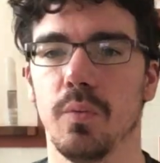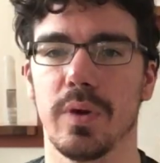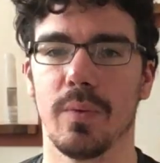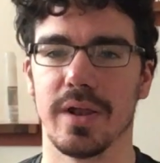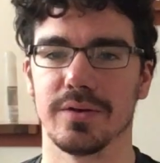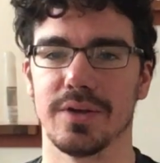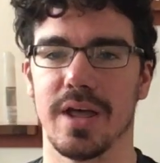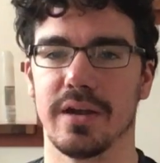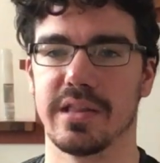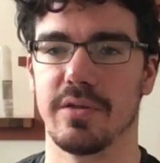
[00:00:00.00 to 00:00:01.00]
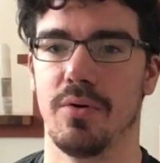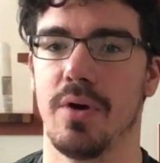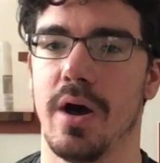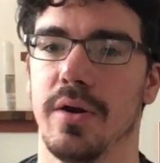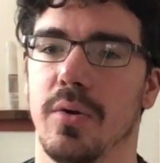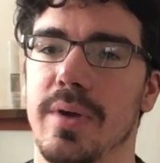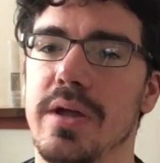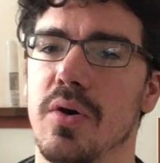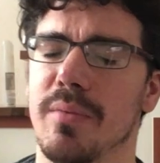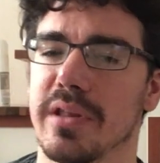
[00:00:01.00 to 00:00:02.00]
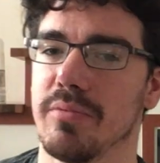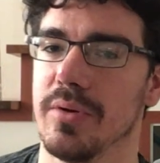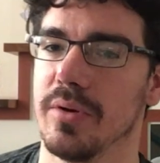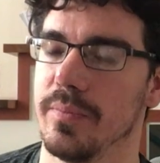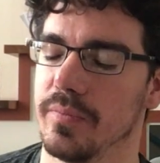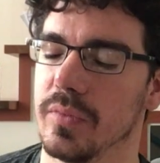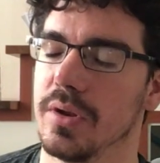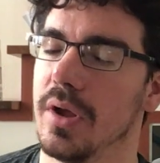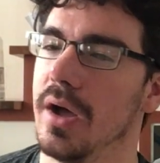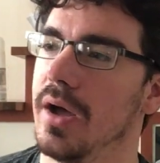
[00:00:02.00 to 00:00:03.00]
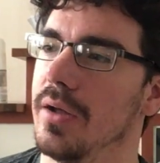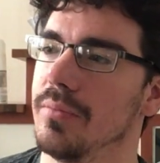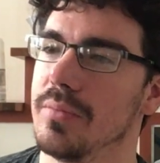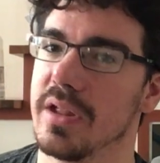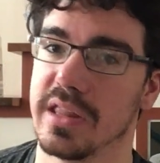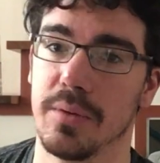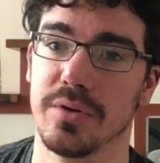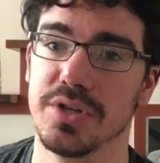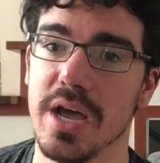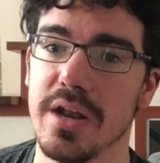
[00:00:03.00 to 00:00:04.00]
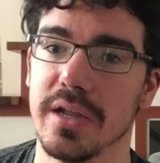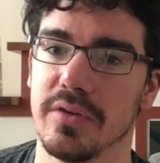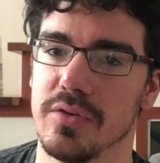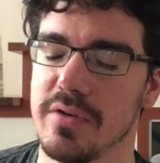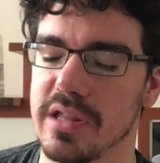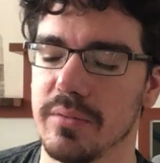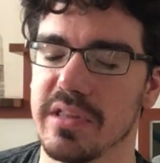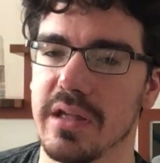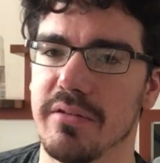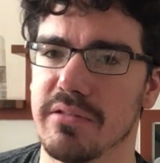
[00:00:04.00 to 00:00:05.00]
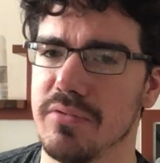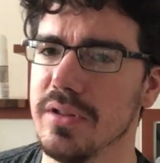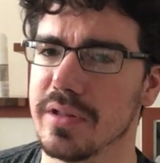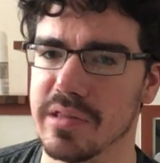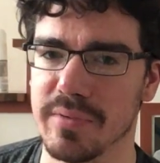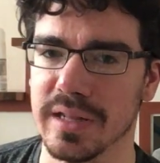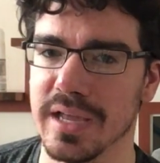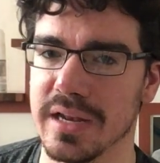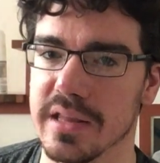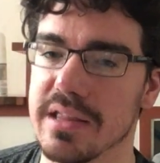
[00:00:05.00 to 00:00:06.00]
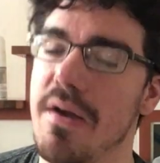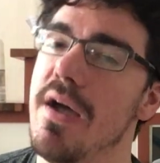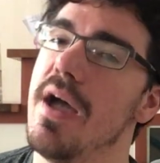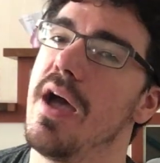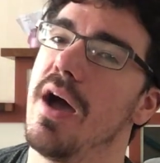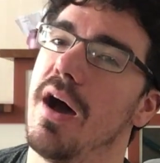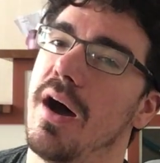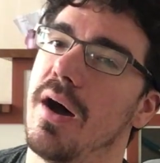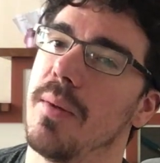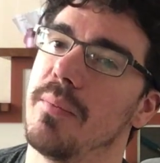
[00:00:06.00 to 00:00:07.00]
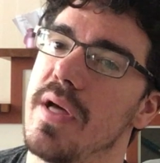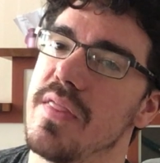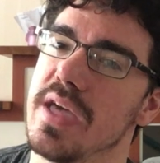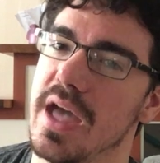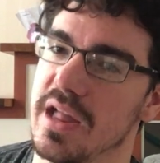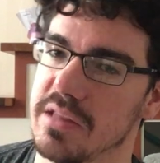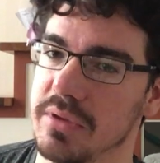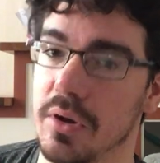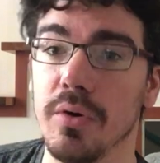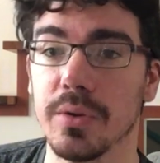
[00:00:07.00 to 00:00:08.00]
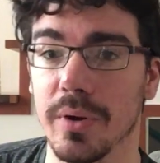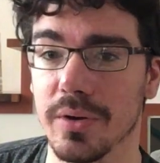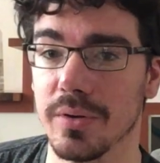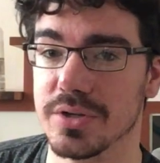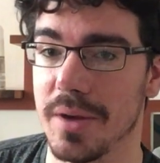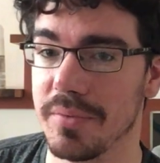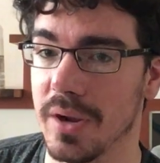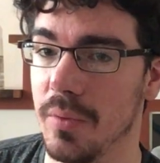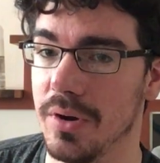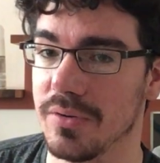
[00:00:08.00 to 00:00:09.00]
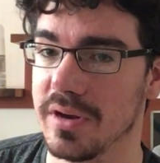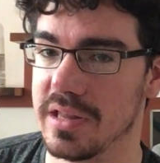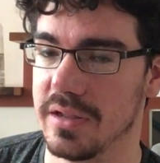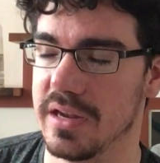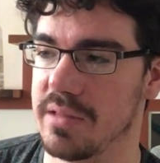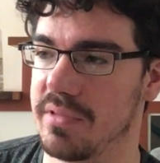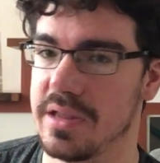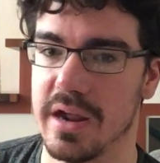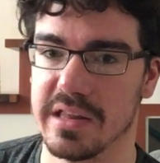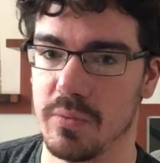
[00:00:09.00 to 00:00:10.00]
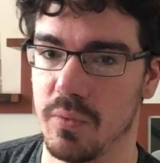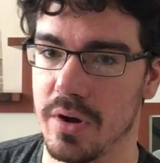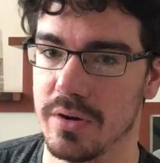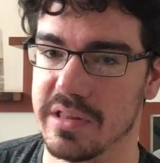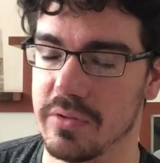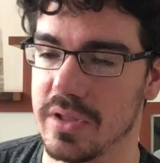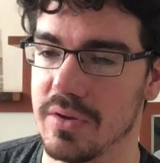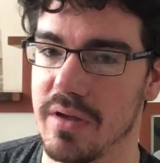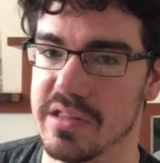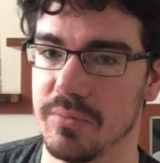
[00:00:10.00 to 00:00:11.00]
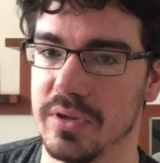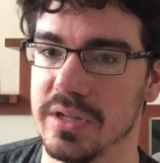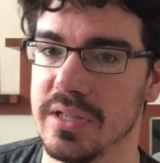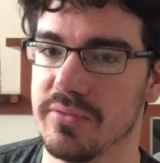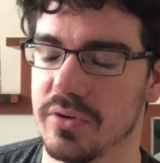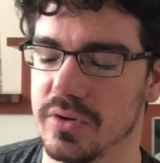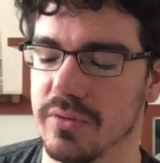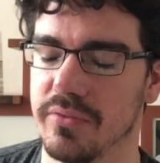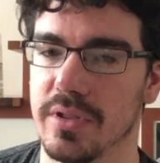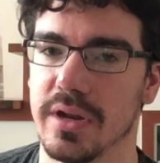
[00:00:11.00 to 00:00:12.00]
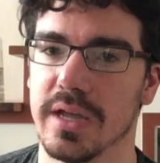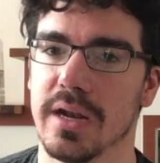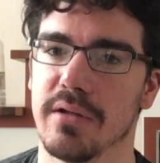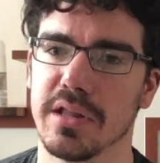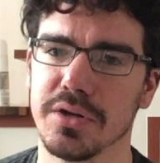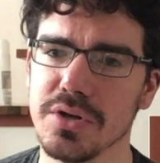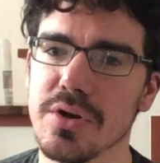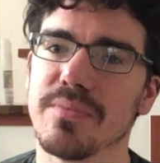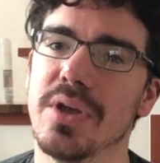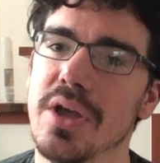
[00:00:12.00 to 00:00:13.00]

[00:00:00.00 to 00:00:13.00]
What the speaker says: we went. And so on our way home, as we were, as they were chatting, introducing themselves, really sweet ladies, they asked me, oh, do you want to go shopping at Walgreens and get some snacks and water so that you have something to eat for the night? And I was like, sure.